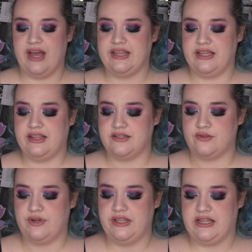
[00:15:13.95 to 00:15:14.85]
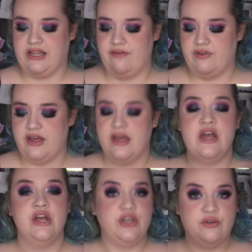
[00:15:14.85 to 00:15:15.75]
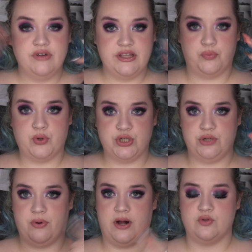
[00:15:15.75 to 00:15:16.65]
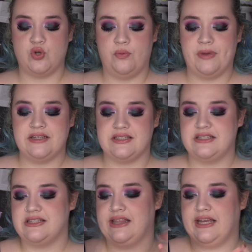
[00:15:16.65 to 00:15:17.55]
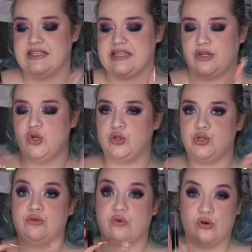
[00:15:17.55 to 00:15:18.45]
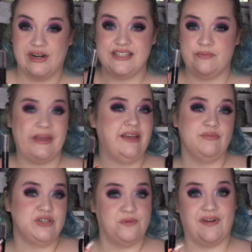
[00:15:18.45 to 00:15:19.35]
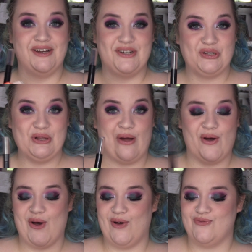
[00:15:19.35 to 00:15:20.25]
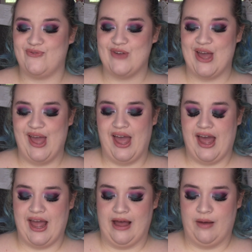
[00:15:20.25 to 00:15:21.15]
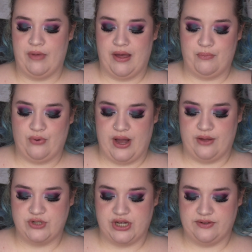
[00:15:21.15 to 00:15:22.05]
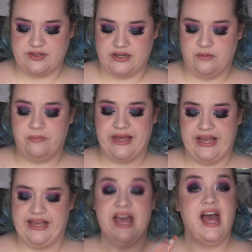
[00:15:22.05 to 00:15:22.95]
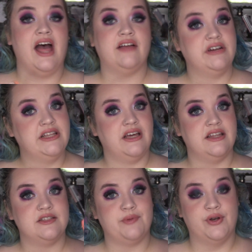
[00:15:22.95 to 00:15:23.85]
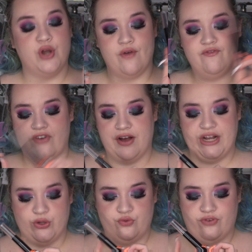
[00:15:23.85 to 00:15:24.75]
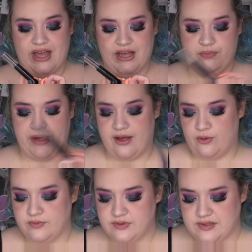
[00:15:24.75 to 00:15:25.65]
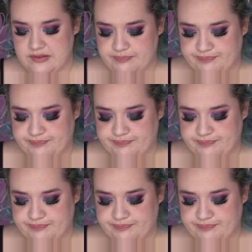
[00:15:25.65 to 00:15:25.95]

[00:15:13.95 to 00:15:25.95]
I think that's really clever. You can really brush your brows up. It's, like I said, not too crispy, which I find a lot of brow gels can be. I really like this one. Very good for £8.